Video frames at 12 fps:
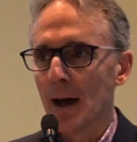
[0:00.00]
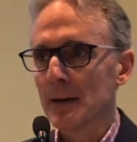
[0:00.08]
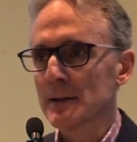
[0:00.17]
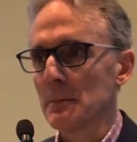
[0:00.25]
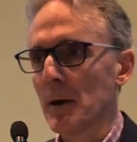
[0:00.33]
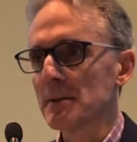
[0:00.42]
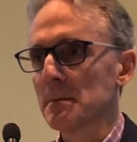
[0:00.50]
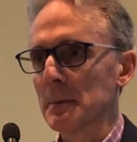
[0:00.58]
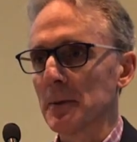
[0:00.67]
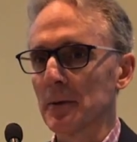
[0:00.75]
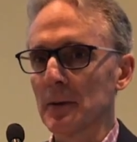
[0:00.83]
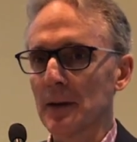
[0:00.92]
See, most
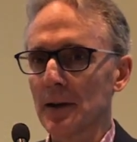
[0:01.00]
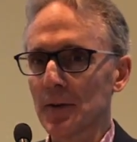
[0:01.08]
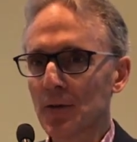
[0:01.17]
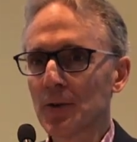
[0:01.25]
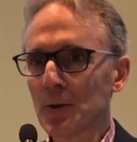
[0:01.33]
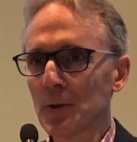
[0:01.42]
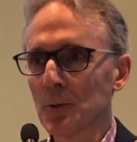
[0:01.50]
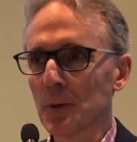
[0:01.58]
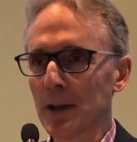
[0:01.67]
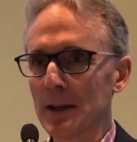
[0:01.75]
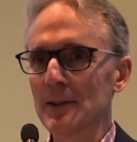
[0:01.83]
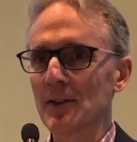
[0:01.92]
people are still
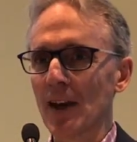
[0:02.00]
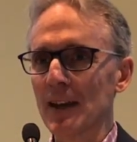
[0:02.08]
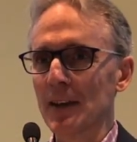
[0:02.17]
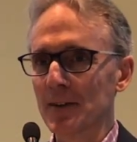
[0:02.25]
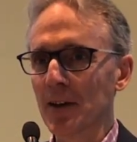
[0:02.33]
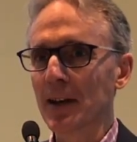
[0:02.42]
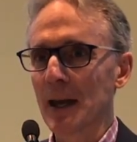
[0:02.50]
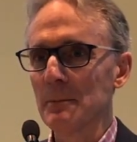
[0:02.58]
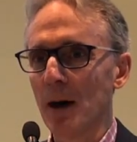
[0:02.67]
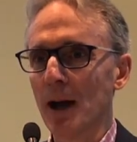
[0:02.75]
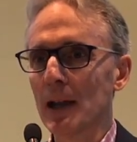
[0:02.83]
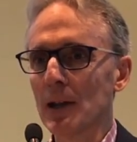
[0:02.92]
willing to say, yes, okay,
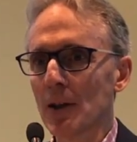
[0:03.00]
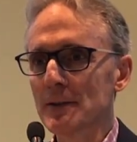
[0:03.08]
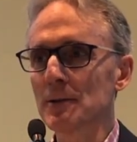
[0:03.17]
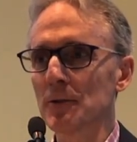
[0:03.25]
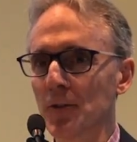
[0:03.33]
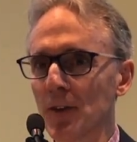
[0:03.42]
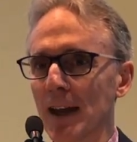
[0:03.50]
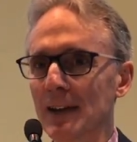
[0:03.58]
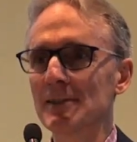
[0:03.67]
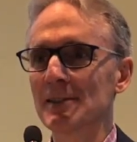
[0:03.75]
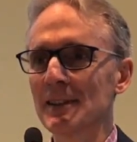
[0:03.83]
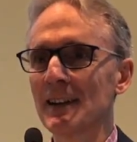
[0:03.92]
biological
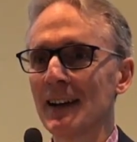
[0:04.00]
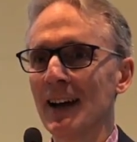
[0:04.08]
sex